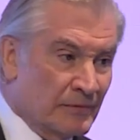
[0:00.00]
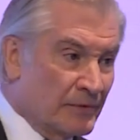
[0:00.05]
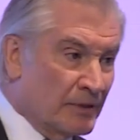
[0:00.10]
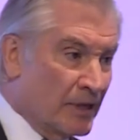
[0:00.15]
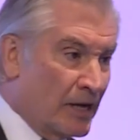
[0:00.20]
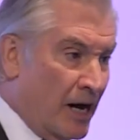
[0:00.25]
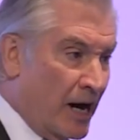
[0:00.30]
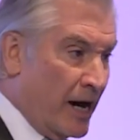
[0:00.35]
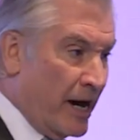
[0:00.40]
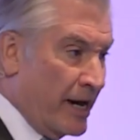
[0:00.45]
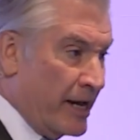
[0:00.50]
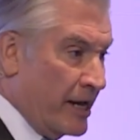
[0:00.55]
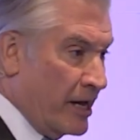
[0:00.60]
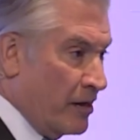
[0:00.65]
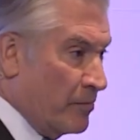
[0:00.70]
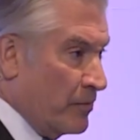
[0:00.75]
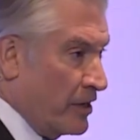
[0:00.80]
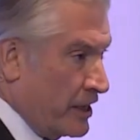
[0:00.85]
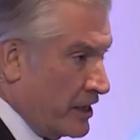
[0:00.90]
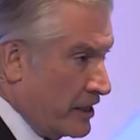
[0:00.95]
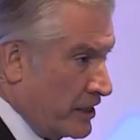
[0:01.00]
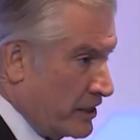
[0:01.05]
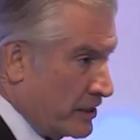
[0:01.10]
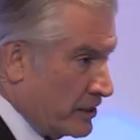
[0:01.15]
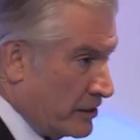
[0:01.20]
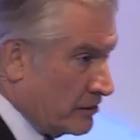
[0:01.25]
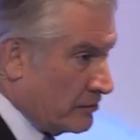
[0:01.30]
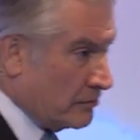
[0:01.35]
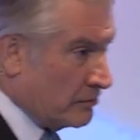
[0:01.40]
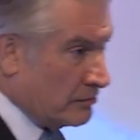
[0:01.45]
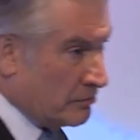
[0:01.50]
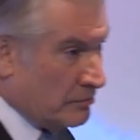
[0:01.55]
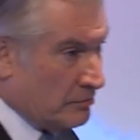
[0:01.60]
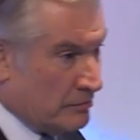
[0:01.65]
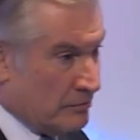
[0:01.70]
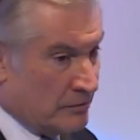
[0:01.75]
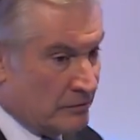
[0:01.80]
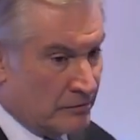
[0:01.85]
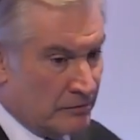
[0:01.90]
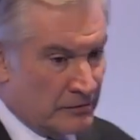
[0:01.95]
I am a
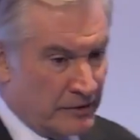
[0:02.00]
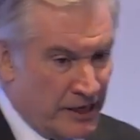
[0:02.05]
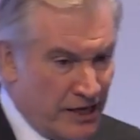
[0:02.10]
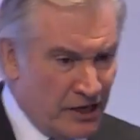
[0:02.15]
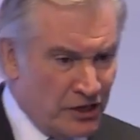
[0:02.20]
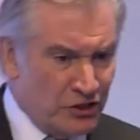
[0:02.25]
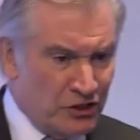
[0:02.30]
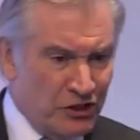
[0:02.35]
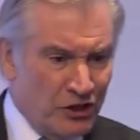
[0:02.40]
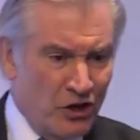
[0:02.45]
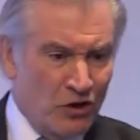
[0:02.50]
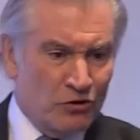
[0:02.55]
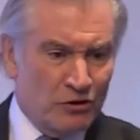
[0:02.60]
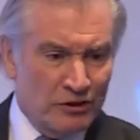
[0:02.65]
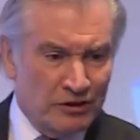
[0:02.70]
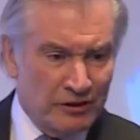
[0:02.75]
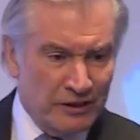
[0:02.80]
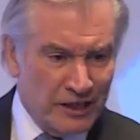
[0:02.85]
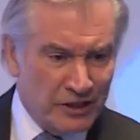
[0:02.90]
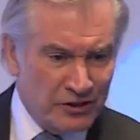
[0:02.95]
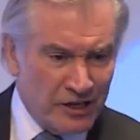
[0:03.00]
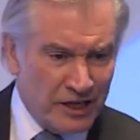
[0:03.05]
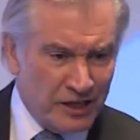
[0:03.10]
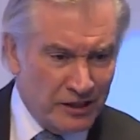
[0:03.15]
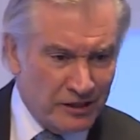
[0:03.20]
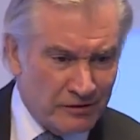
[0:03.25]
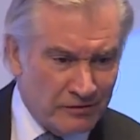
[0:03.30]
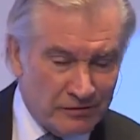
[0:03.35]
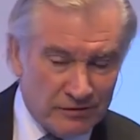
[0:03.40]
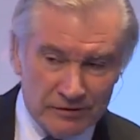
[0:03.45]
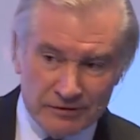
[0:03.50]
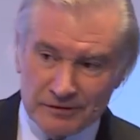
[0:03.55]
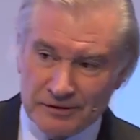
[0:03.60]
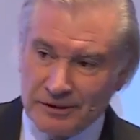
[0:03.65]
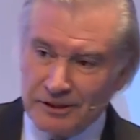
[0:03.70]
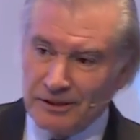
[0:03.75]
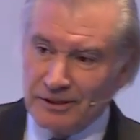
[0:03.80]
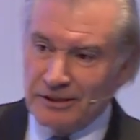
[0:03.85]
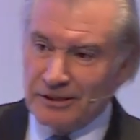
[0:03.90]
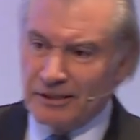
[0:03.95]
NGO executive.
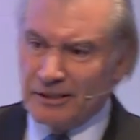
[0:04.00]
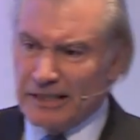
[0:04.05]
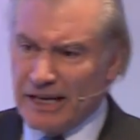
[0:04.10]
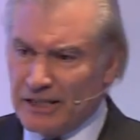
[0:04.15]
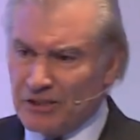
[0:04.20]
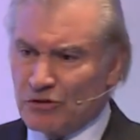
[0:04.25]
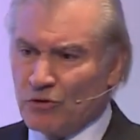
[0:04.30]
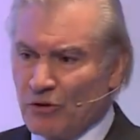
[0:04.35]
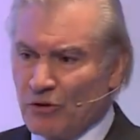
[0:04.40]
That's what